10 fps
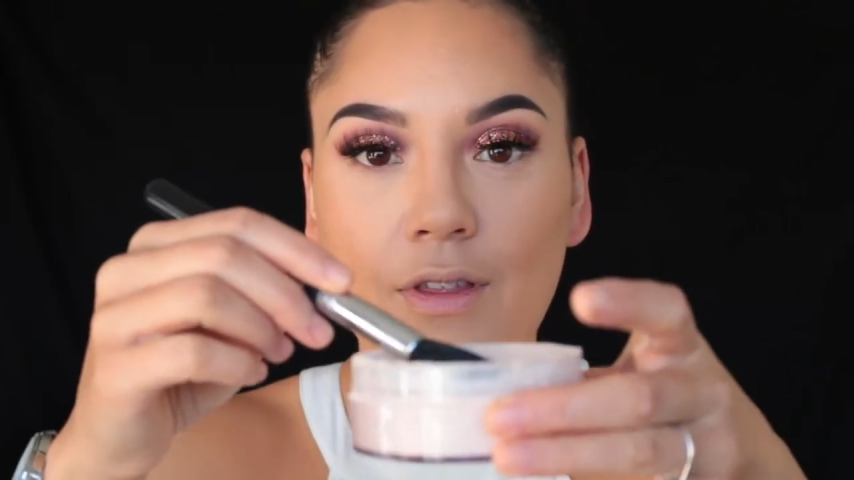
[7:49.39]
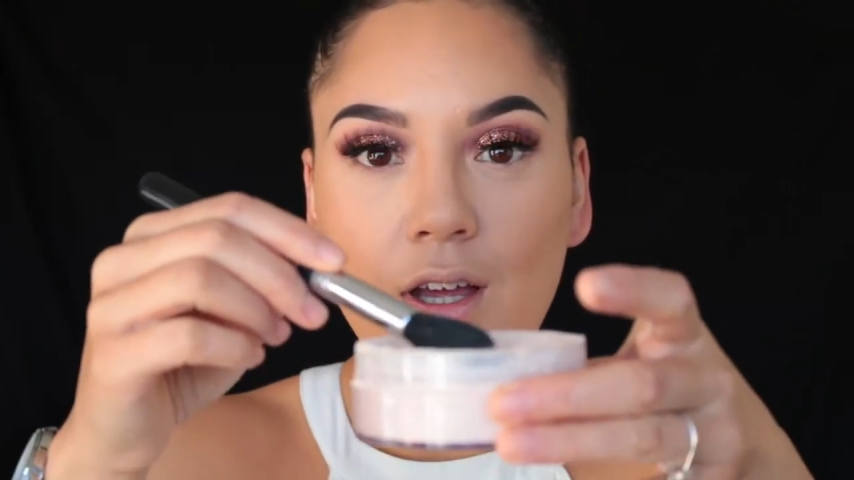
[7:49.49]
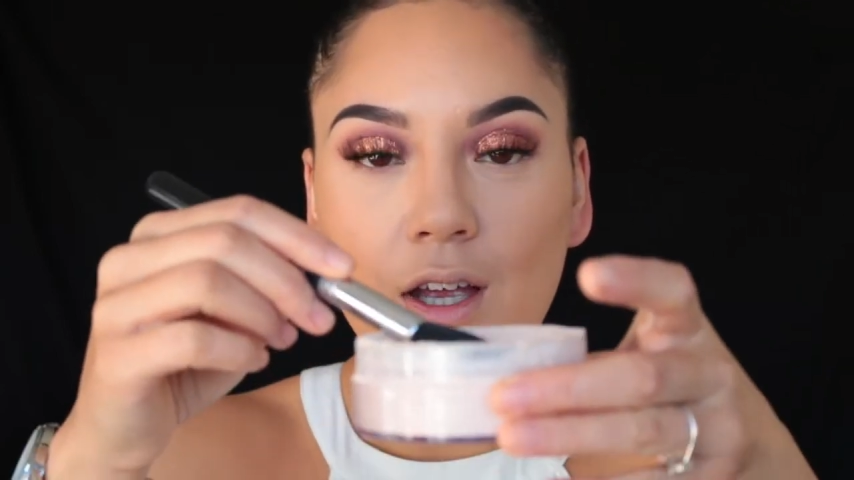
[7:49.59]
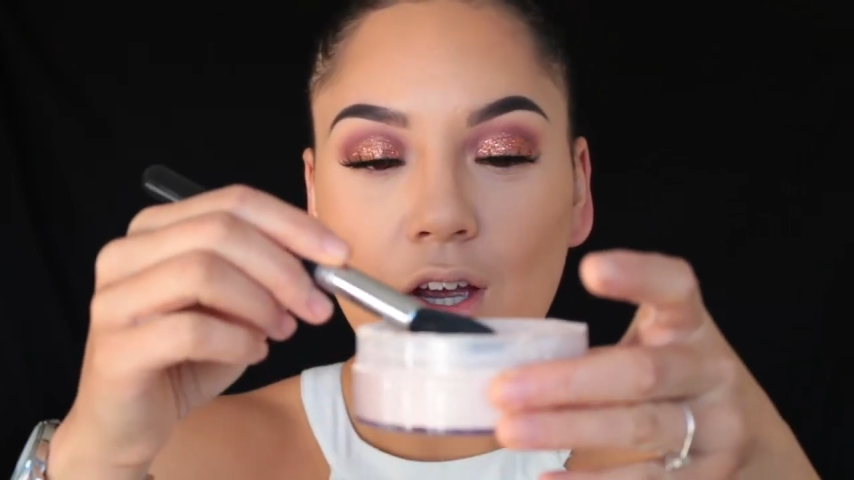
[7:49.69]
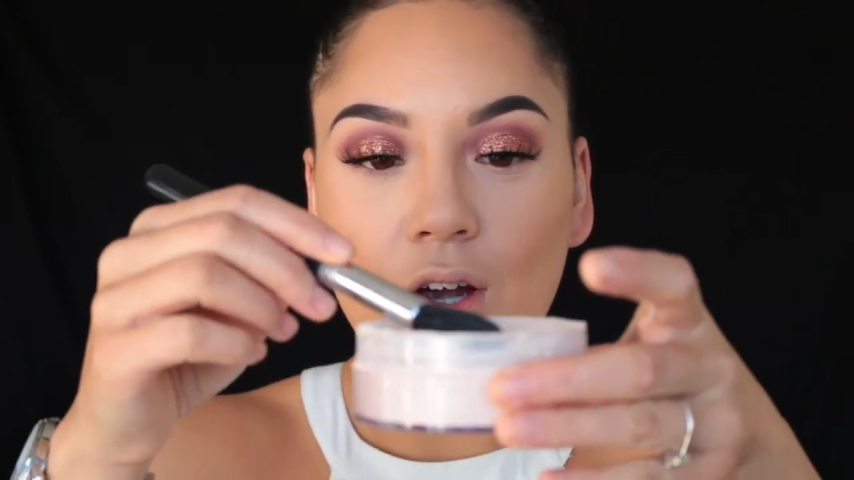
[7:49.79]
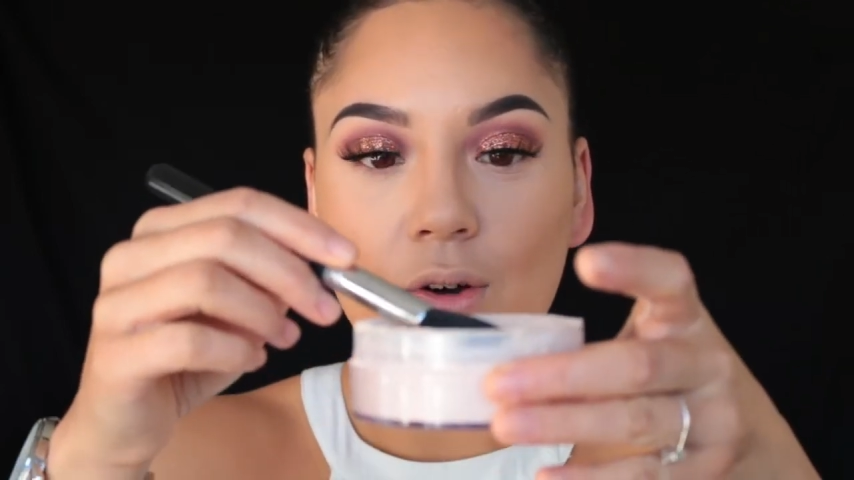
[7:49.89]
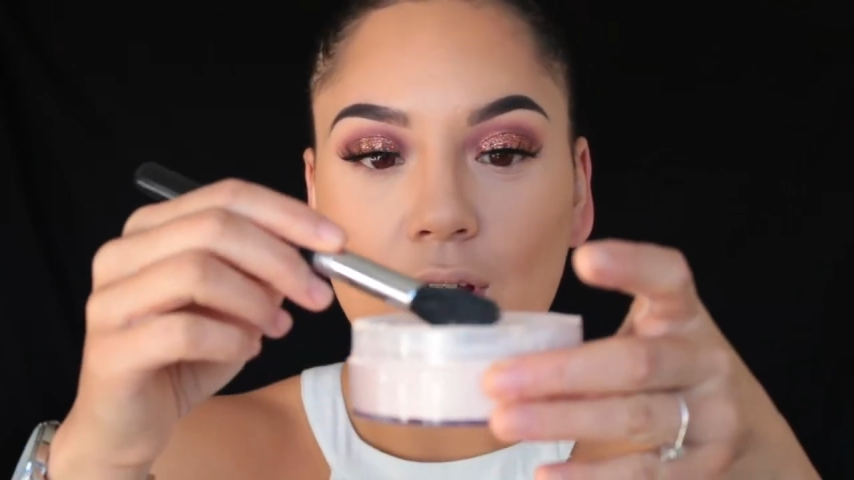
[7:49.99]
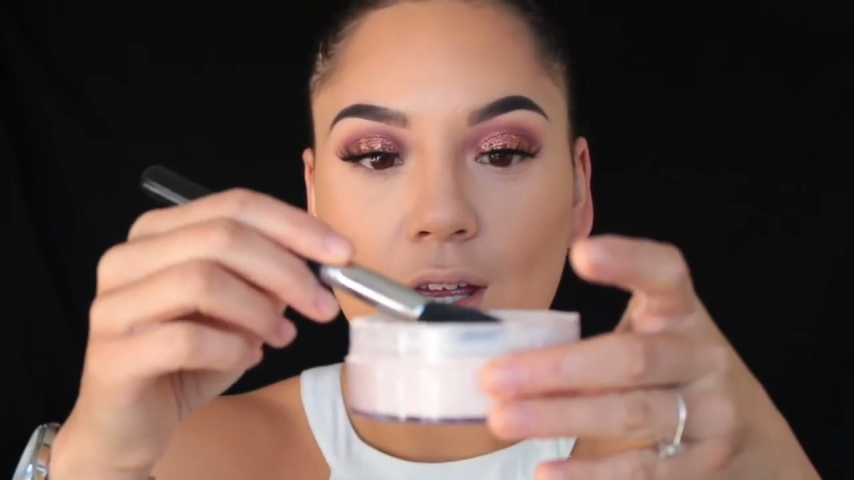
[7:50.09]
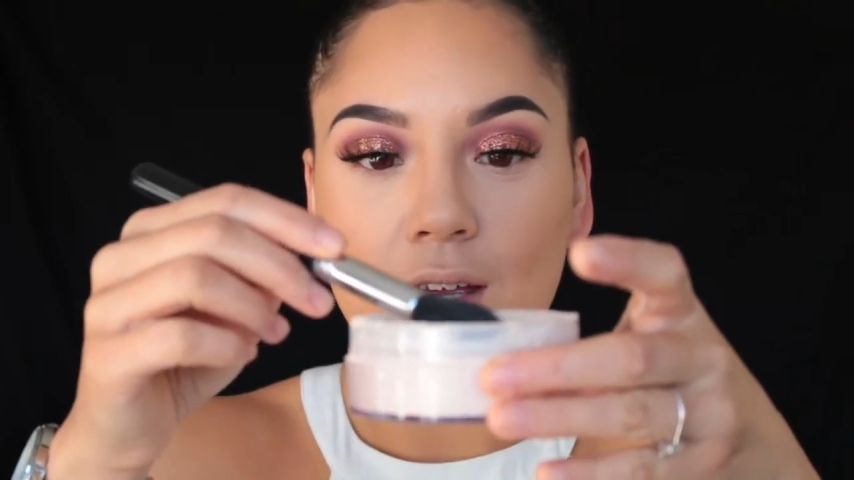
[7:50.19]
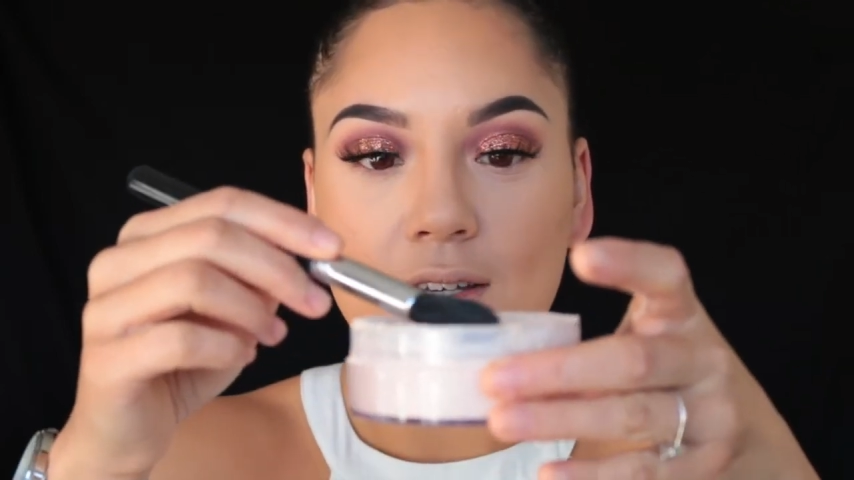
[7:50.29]
the
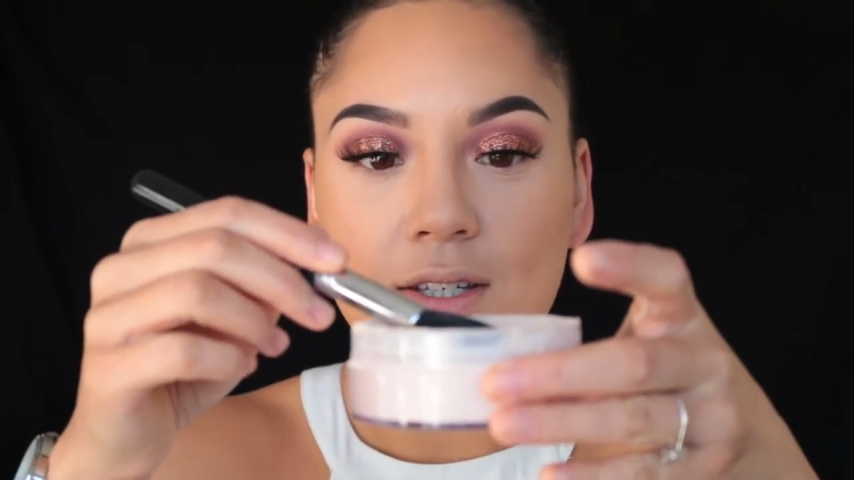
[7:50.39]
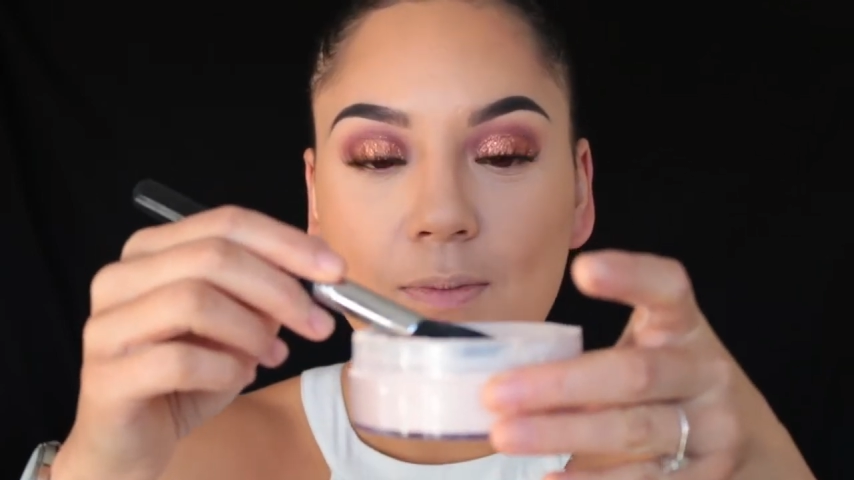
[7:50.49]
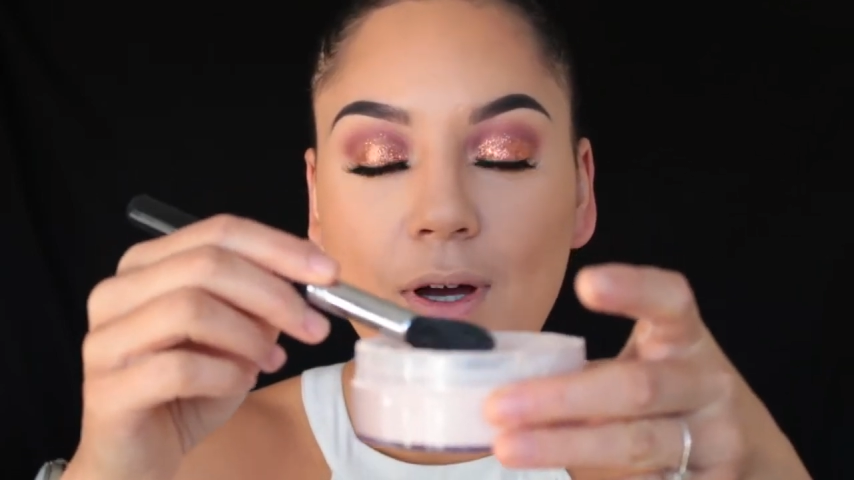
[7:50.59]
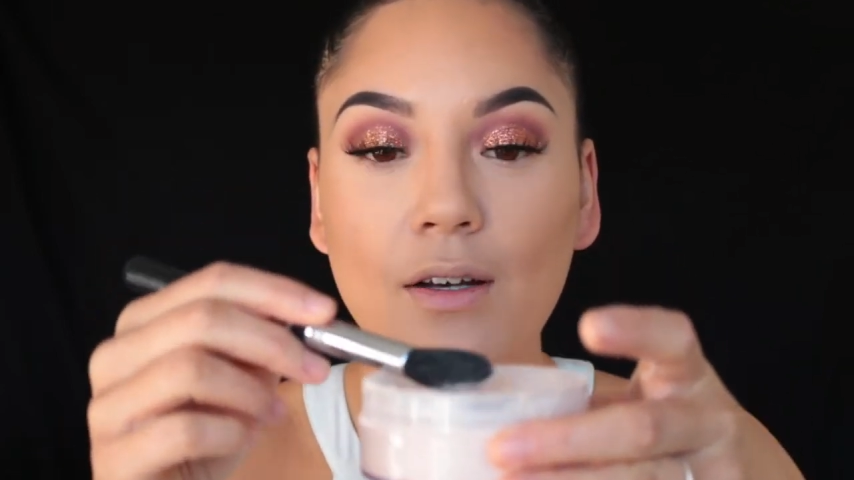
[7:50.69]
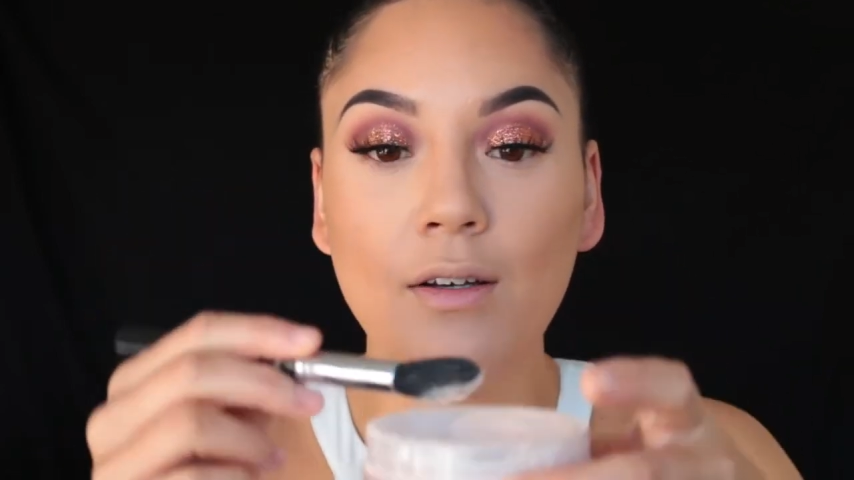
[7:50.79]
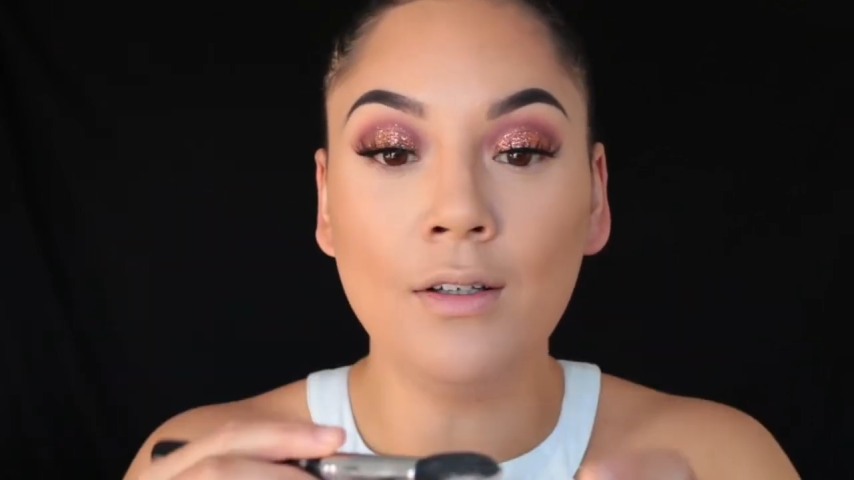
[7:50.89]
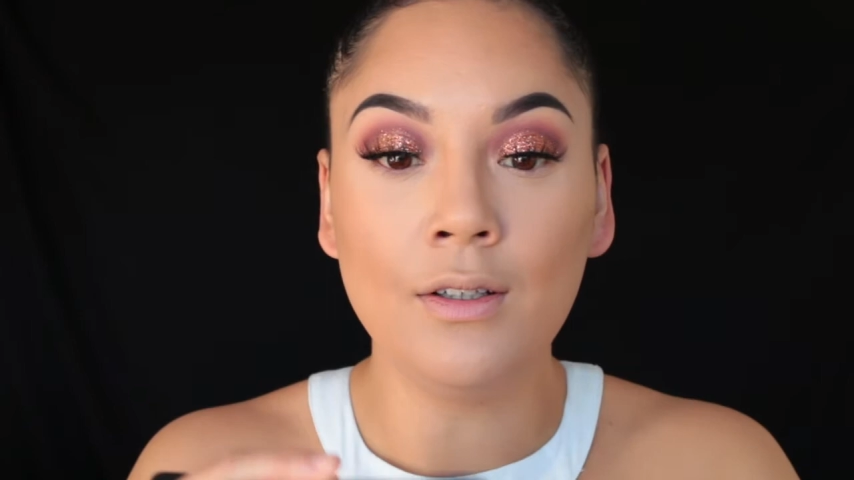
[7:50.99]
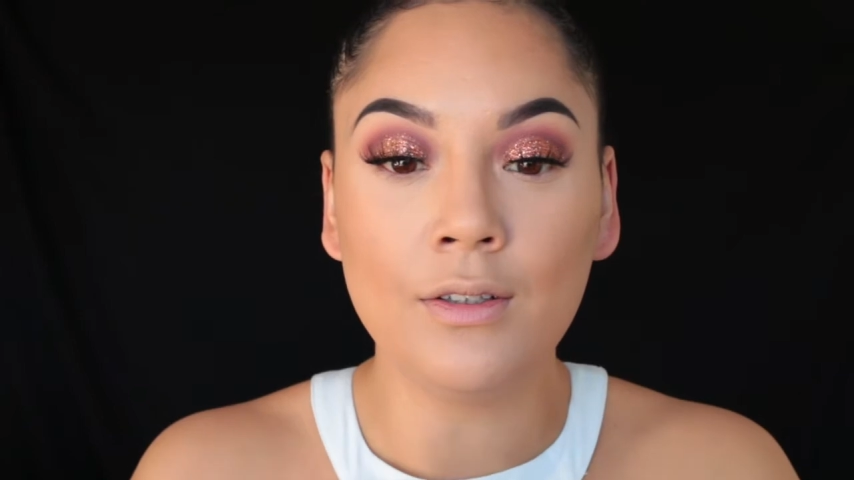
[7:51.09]
Coty Airspun